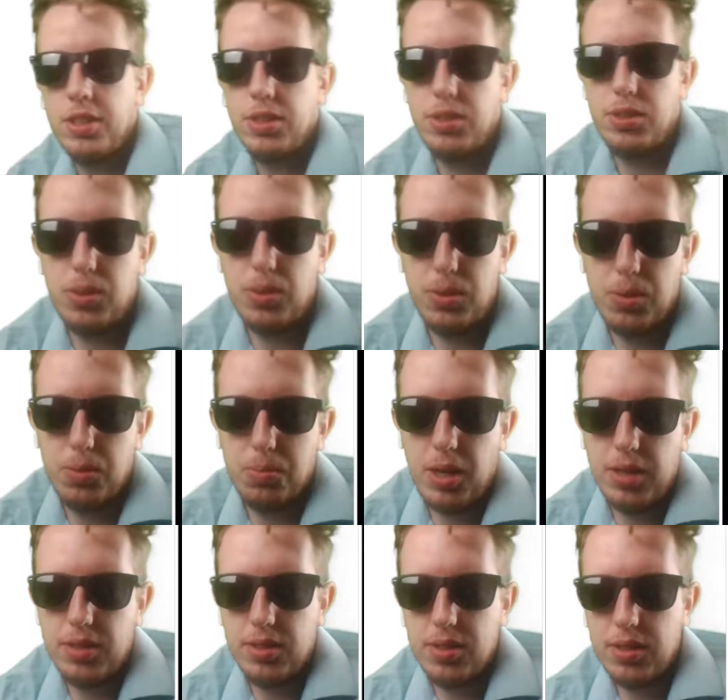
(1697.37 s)
So
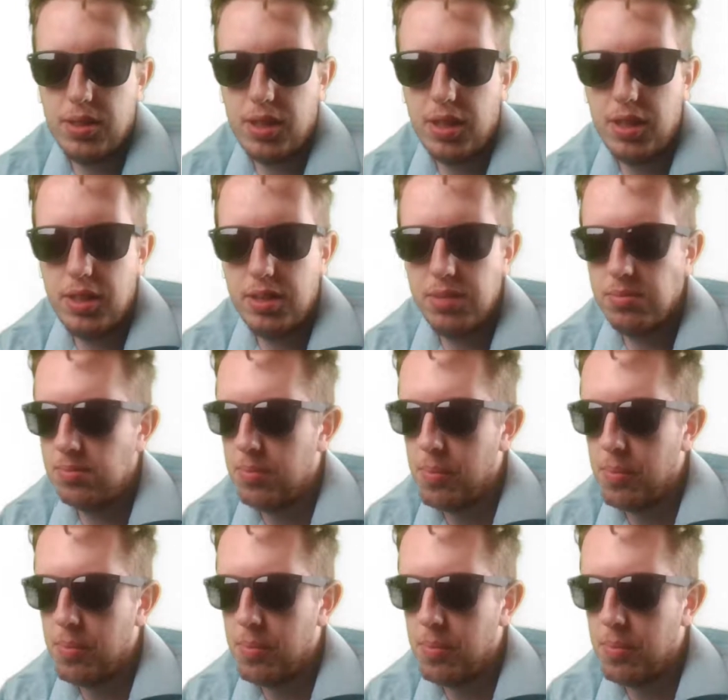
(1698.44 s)
back to the game.